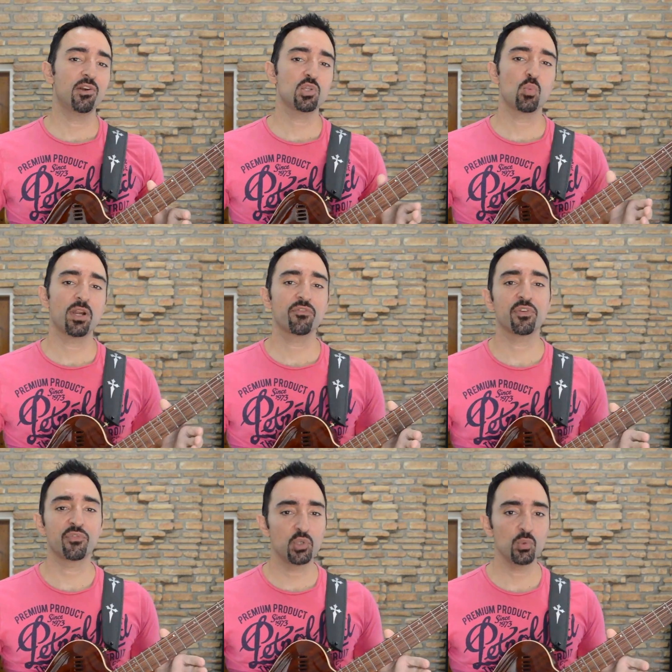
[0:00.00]
is one of
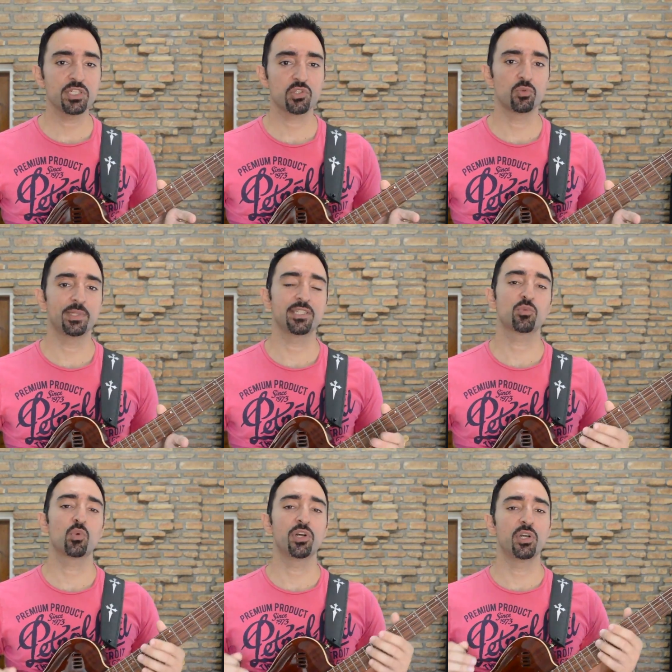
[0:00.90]
the few
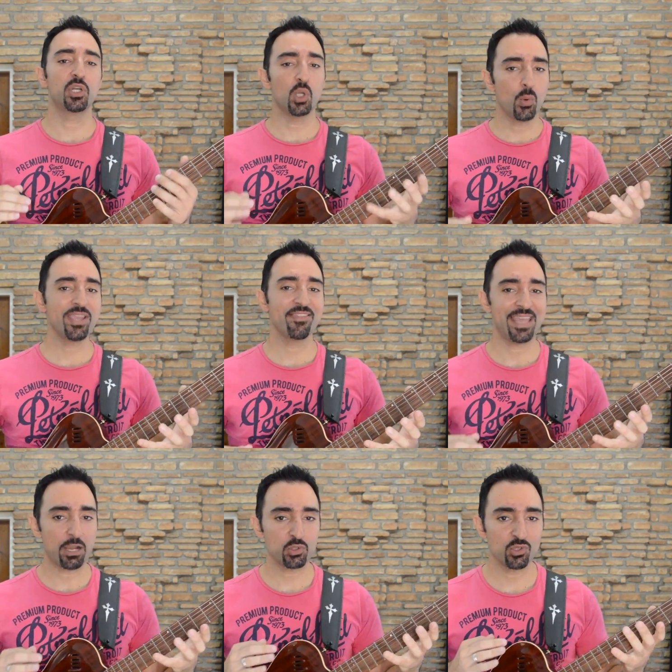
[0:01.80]
instruments where knowing
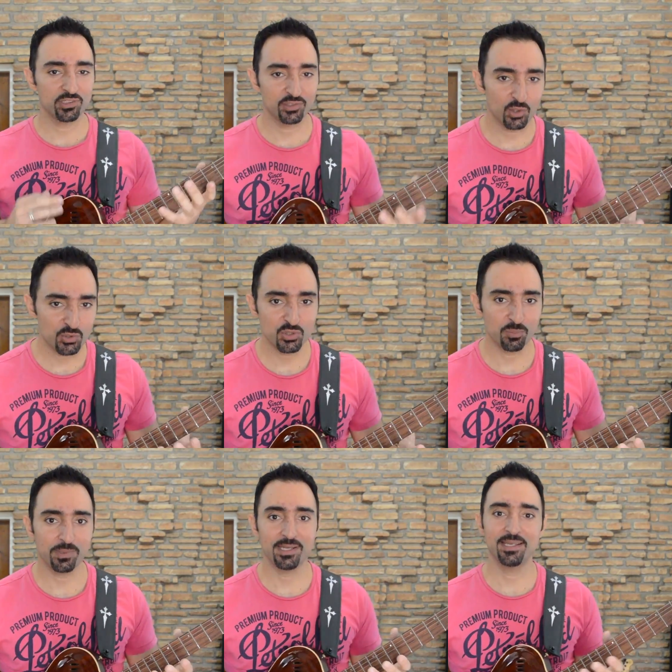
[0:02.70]
the actual notes
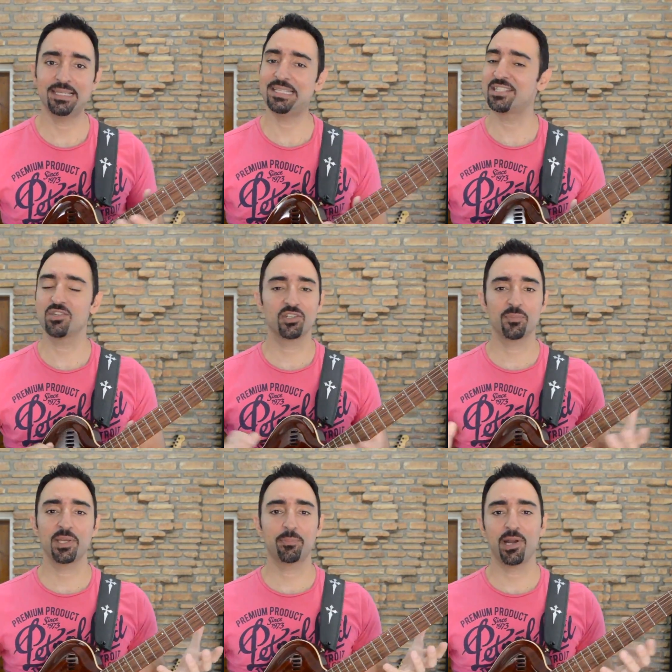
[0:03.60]
you're playing is not a
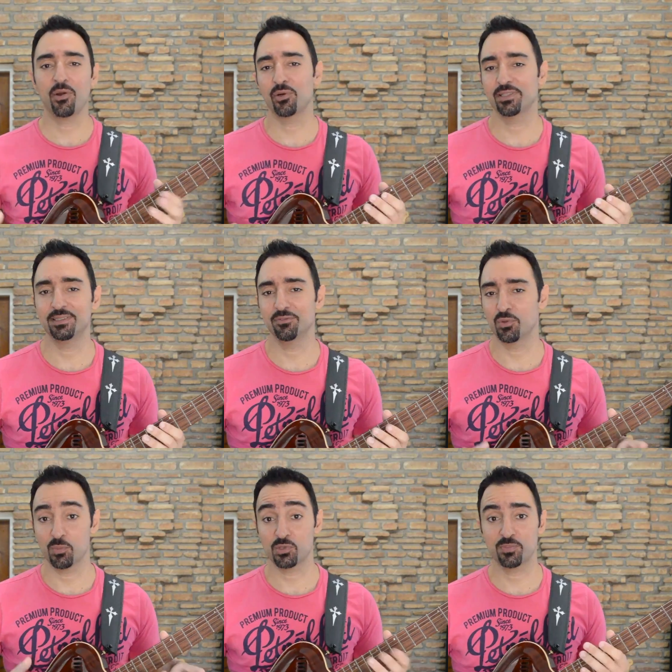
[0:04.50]
big priority
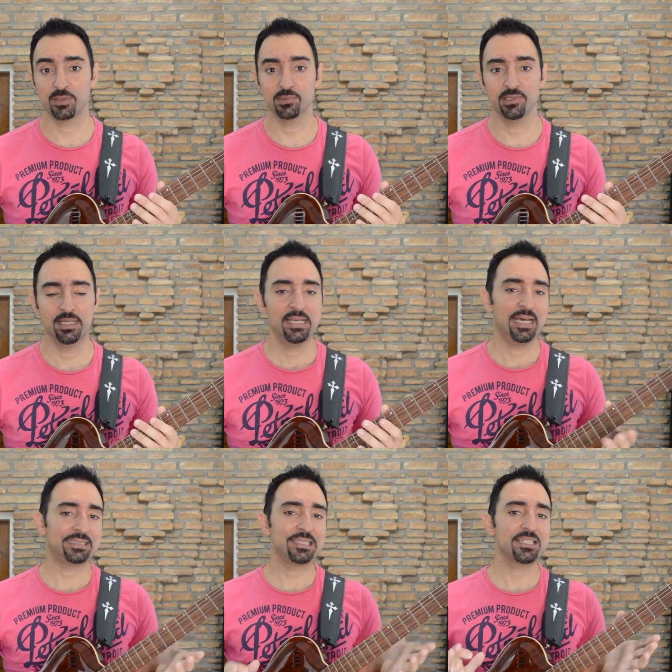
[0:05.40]
for most people,
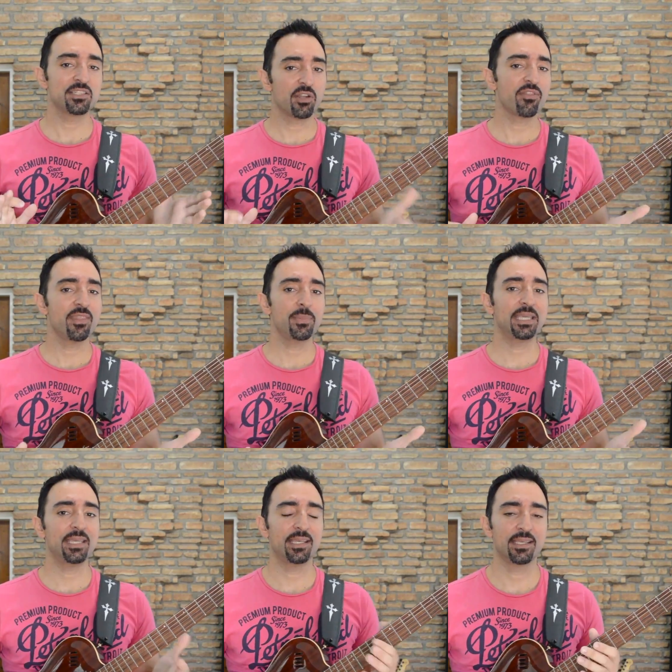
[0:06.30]
at least not in the
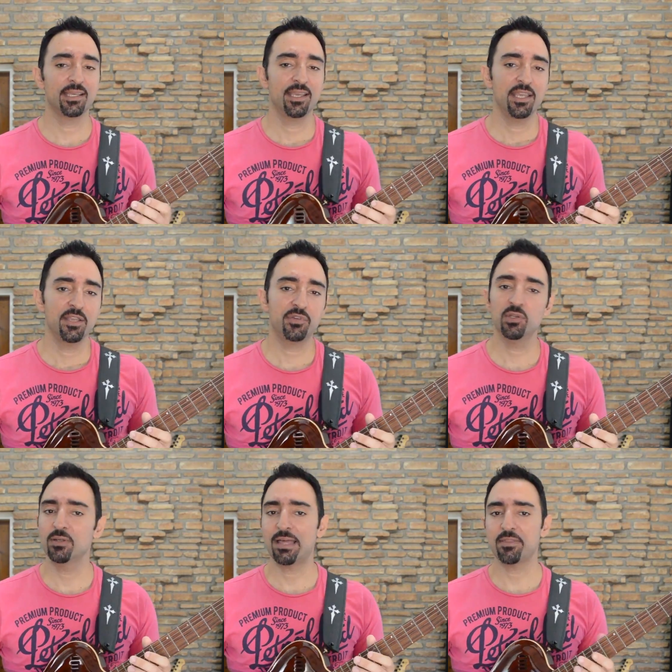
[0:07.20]
beginning. If
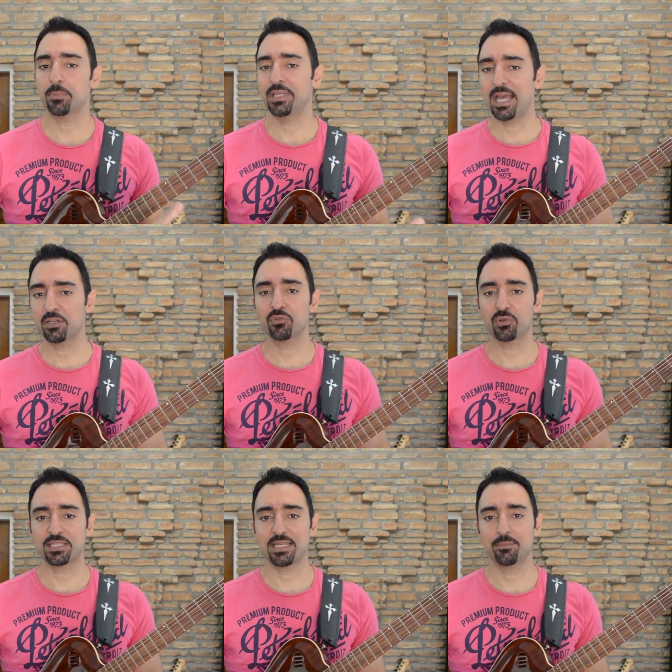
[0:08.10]
you look at the piano,
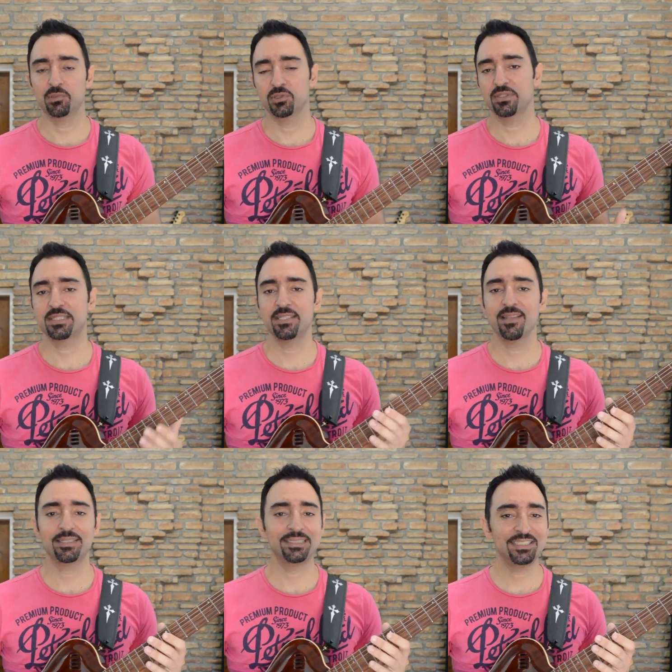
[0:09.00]
for example, you see
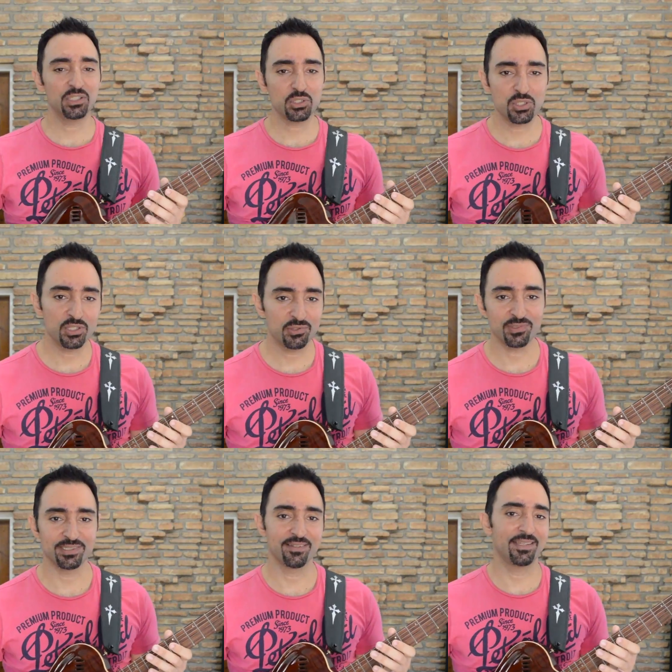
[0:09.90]
that little
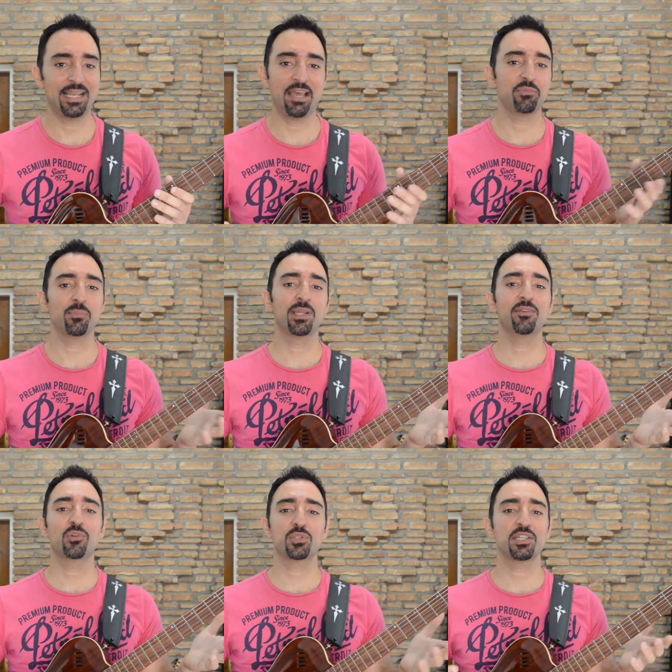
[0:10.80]
children that have been
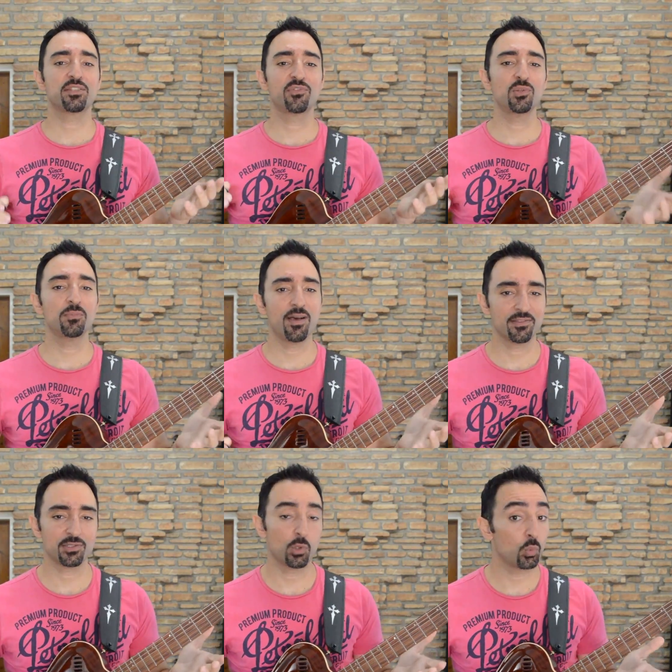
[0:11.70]
playing for just a few
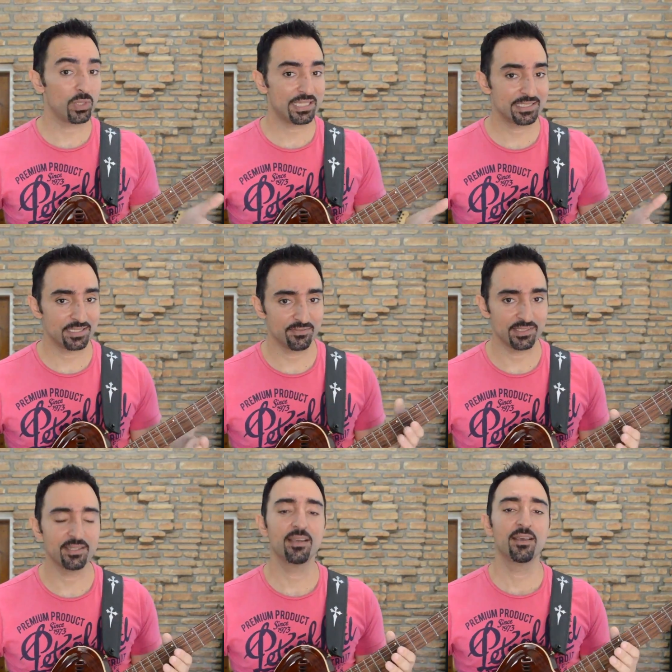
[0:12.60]
months or weeks even